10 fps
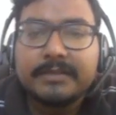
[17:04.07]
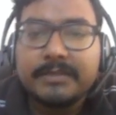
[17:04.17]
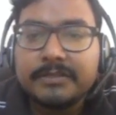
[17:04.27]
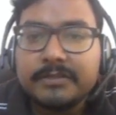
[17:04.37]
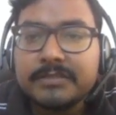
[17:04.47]

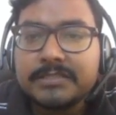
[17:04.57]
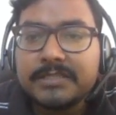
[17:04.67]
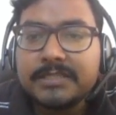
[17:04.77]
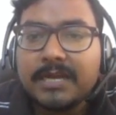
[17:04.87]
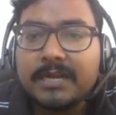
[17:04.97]
you'll see
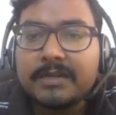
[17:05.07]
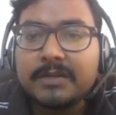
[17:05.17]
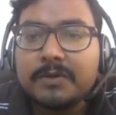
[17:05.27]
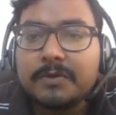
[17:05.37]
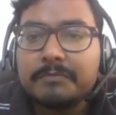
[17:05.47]
that
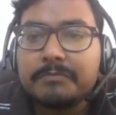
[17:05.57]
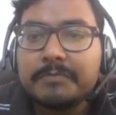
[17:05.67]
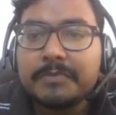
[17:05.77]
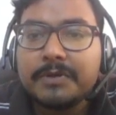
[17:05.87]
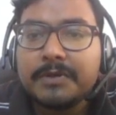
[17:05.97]

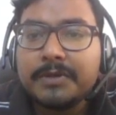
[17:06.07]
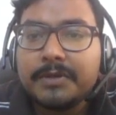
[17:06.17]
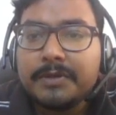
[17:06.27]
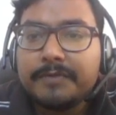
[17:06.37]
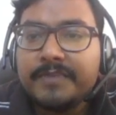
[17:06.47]

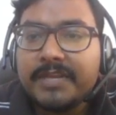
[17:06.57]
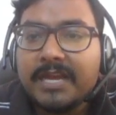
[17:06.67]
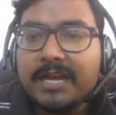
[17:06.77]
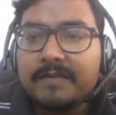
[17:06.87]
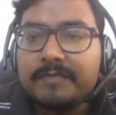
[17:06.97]
we
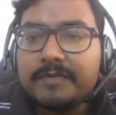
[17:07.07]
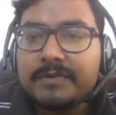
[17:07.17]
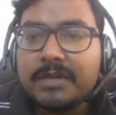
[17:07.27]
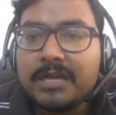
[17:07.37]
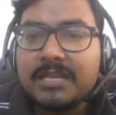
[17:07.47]
have
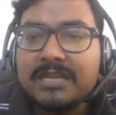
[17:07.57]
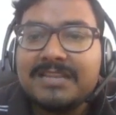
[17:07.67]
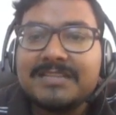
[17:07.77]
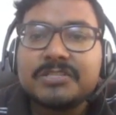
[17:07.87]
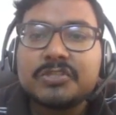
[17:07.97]
a
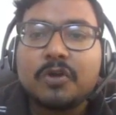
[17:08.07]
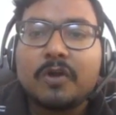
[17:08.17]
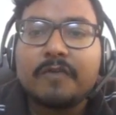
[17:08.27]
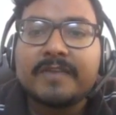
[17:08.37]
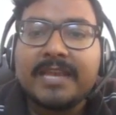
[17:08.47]
list
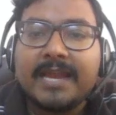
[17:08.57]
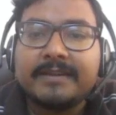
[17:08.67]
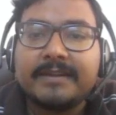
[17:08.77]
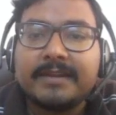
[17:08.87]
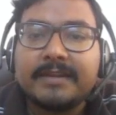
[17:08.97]
of
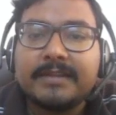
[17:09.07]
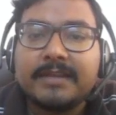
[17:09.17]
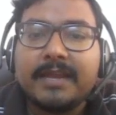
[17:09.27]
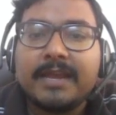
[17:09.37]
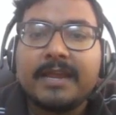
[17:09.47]
candidate,
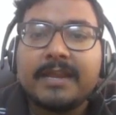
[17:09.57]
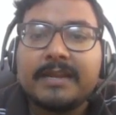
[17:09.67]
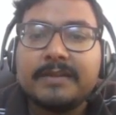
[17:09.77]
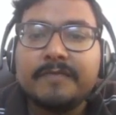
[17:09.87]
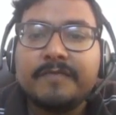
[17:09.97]

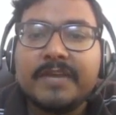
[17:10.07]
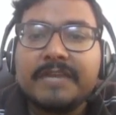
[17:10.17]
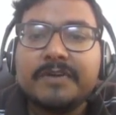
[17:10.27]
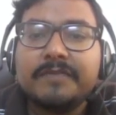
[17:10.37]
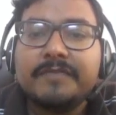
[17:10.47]
and
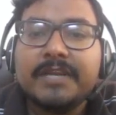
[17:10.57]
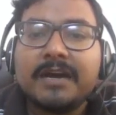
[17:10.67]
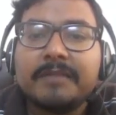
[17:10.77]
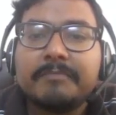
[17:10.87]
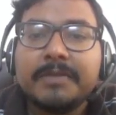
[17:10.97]
whenever we
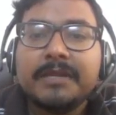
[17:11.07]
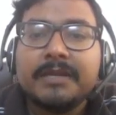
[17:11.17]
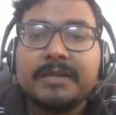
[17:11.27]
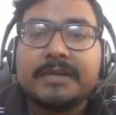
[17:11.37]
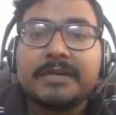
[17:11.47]
are
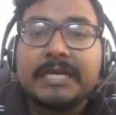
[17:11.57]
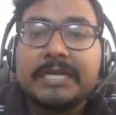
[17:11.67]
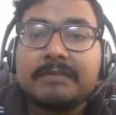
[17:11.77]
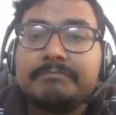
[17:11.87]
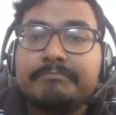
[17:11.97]

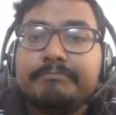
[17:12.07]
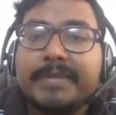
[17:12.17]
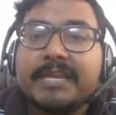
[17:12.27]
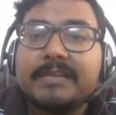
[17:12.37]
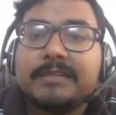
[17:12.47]

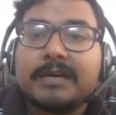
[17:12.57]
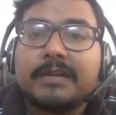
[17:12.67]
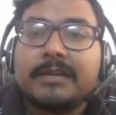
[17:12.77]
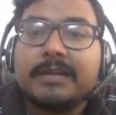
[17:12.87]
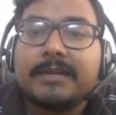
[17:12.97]
picking the
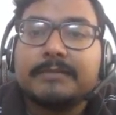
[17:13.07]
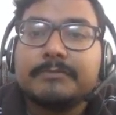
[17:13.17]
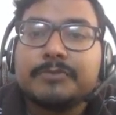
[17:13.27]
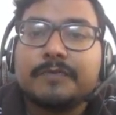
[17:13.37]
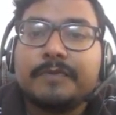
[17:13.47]
current item,
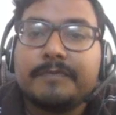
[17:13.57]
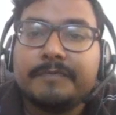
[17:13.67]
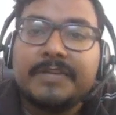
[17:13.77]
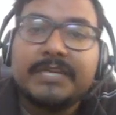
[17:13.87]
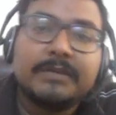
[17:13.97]
so
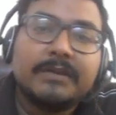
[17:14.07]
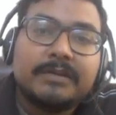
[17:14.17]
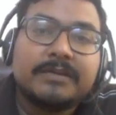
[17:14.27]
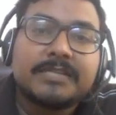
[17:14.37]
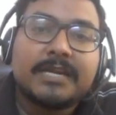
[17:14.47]
we
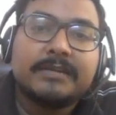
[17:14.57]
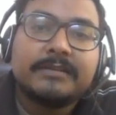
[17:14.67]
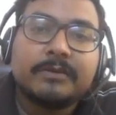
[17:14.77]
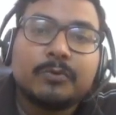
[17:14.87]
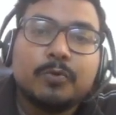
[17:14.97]
decided the
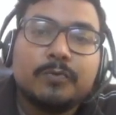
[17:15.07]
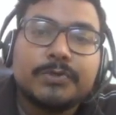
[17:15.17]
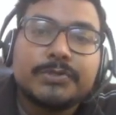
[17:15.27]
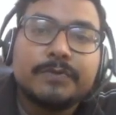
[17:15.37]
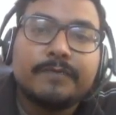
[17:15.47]
rule
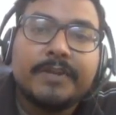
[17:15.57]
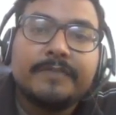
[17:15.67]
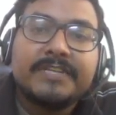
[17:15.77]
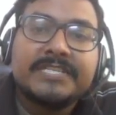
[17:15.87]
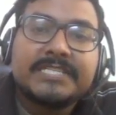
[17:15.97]
was when we
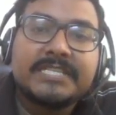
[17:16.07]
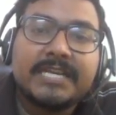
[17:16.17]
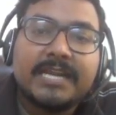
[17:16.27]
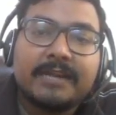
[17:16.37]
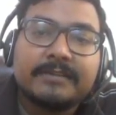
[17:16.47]
stay
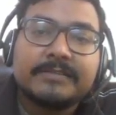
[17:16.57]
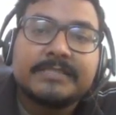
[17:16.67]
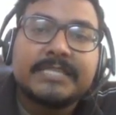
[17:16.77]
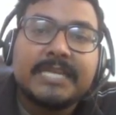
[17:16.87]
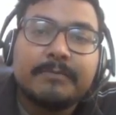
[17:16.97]
at the
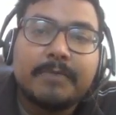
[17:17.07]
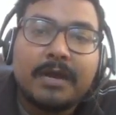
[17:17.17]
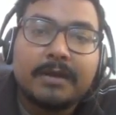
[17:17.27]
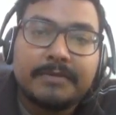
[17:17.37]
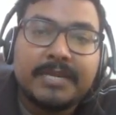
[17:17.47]
same
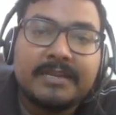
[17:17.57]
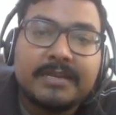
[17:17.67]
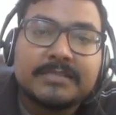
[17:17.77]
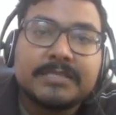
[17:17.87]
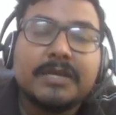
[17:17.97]

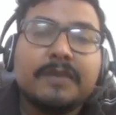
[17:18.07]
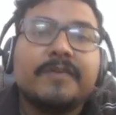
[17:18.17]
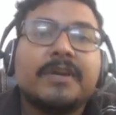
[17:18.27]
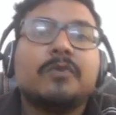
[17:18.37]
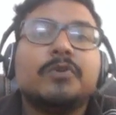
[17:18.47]
index, we are
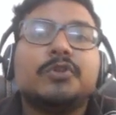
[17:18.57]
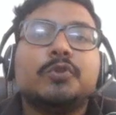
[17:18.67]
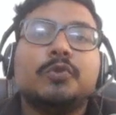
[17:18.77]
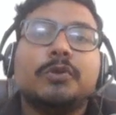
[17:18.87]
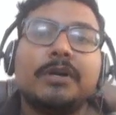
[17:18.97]
going to
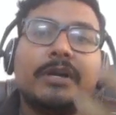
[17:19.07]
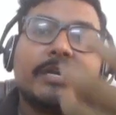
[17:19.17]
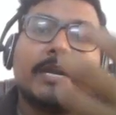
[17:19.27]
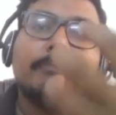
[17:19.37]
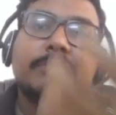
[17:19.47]

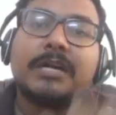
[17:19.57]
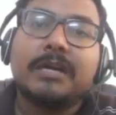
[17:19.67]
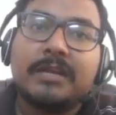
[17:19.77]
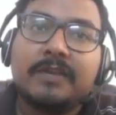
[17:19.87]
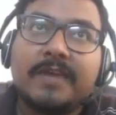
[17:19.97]
grab the
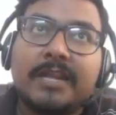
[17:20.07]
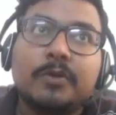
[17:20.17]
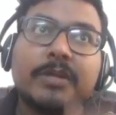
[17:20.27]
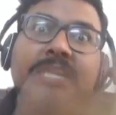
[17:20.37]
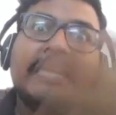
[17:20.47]
current value
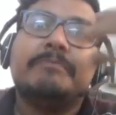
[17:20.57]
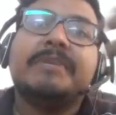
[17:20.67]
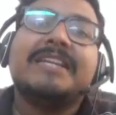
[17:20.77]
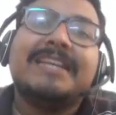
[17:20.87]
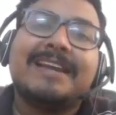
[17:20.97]
and keep it
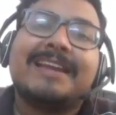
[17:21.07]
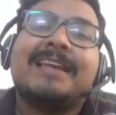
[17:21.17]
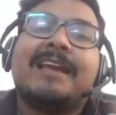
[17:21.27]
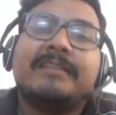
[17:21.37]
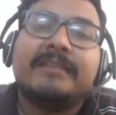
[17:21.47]
in a
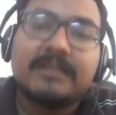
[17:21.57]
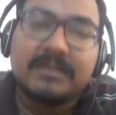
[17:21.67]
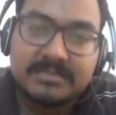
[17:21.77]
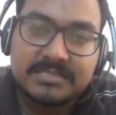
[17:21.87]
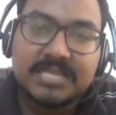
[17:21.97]
candidate
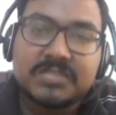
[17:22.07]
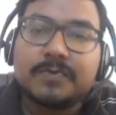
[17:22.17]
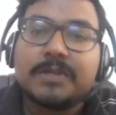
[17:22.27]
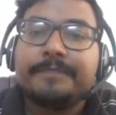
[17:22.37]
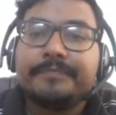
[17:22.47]
list as well,
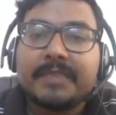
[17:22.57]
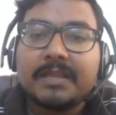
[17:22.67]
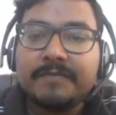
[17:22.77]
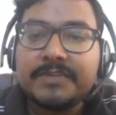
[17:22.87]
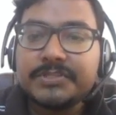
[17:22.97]

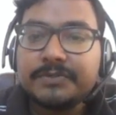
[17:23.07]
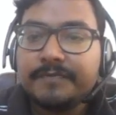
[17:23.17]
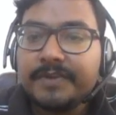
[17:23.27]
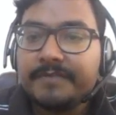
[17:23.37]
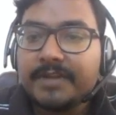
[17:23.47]
which we
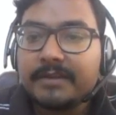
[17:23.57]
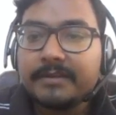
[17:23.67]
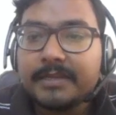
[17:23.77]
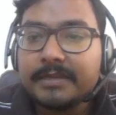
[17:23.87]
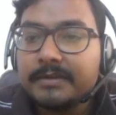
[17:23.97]
have done
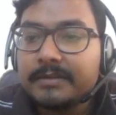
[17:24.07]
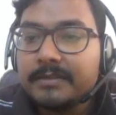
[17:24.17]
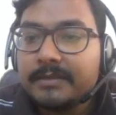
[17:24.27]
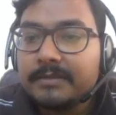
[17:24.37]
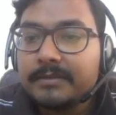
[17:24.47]
here.
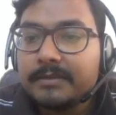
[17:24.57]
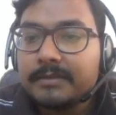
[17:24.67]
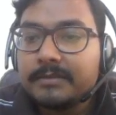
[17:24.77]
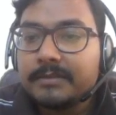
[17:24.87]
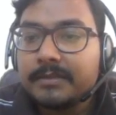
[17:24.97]

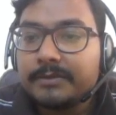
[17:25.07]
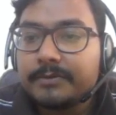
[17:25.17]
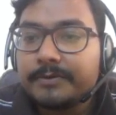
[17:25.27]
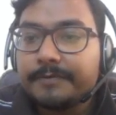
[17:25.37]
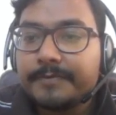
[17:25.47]
There you go.
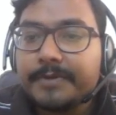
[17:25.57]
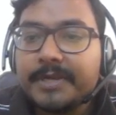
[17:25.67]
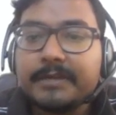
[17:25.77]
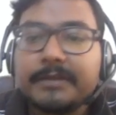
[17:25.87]
Right,